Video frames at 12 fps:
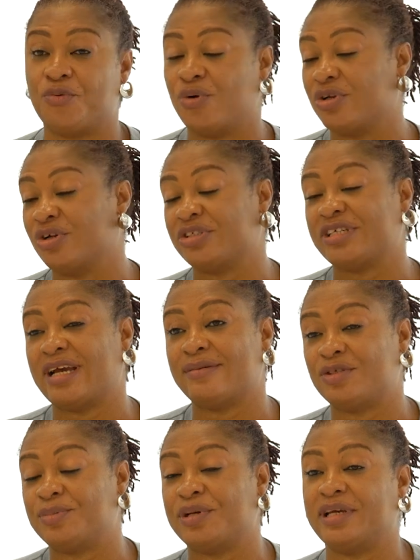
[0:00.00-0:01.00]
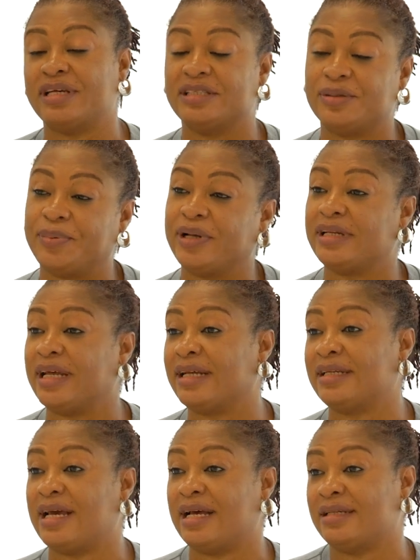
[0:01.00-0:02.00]
you want your child to be
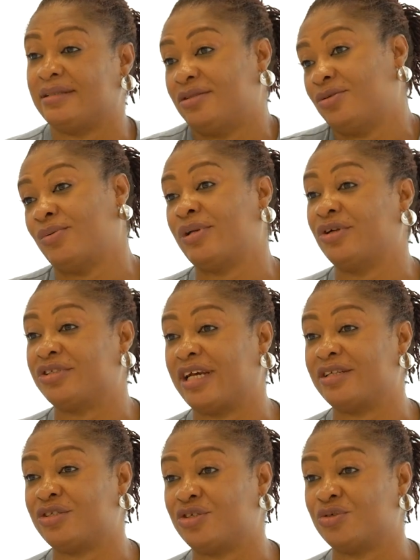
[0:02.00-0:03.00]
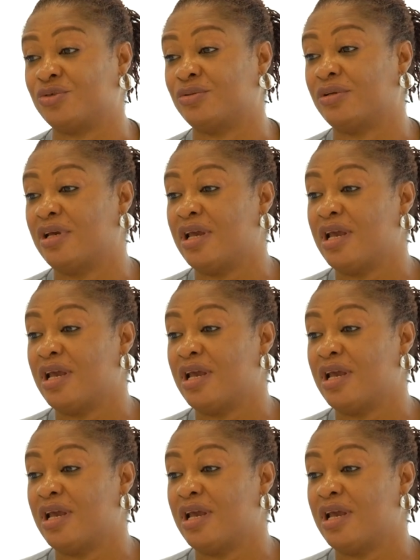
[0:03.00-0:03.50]
independent and you want your child to